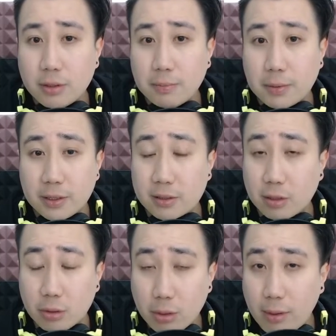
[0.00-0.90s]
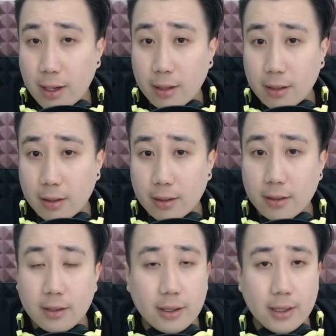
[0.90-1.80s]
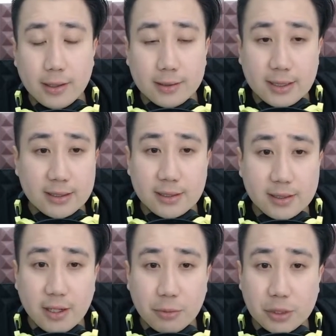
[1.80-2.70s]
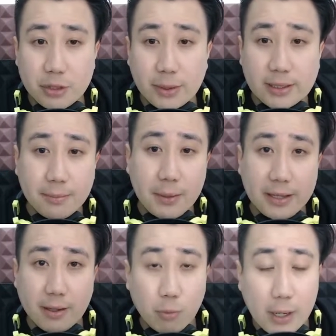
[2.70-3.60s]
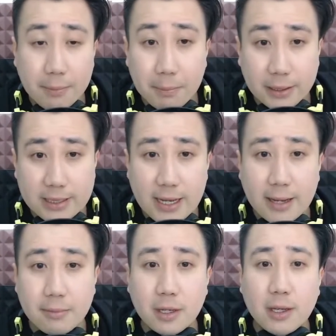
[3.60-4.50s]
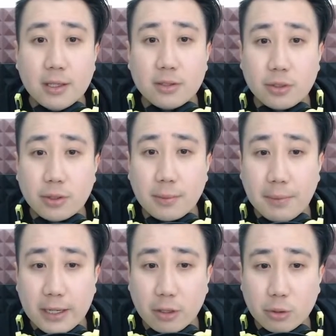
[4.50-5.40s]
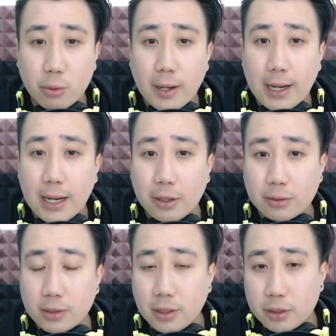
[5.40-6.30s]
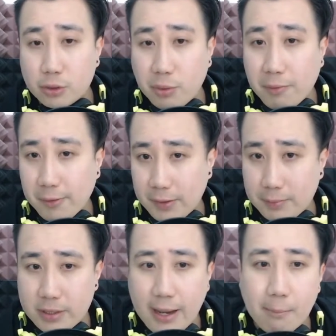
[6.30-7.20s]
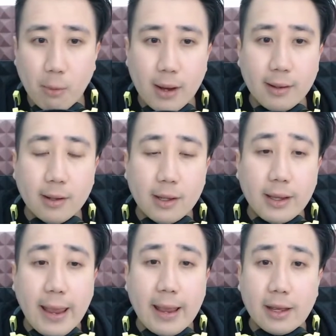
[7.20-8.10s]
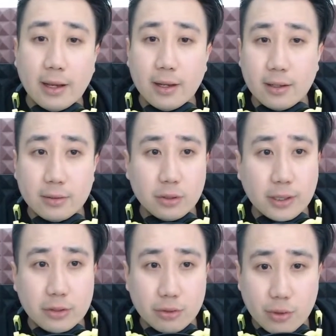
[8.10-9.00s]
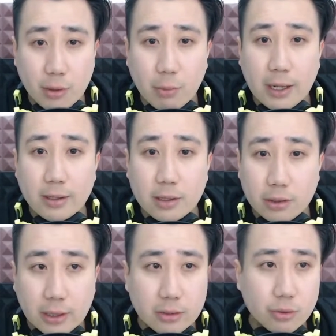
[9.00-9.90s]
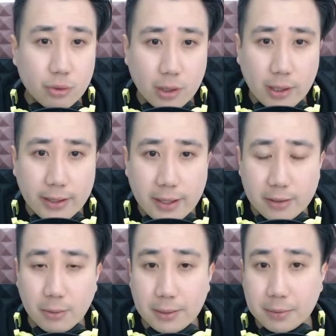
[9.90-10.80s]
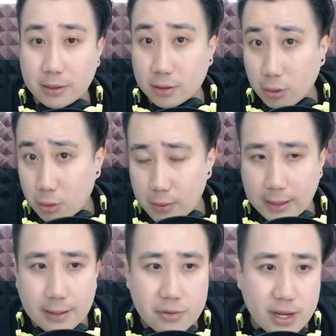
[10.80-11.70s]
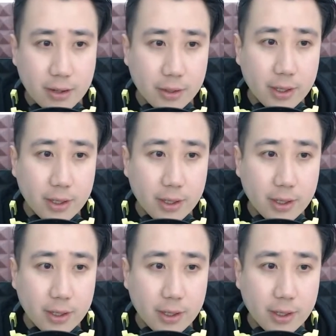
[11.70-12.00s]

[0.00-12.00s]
because Gokua that is not restricted by that 1 per time. So you can play Gokua out, swing with him, tap 1, you get to draw 1, you get to draw another 1 because Gokua comes out,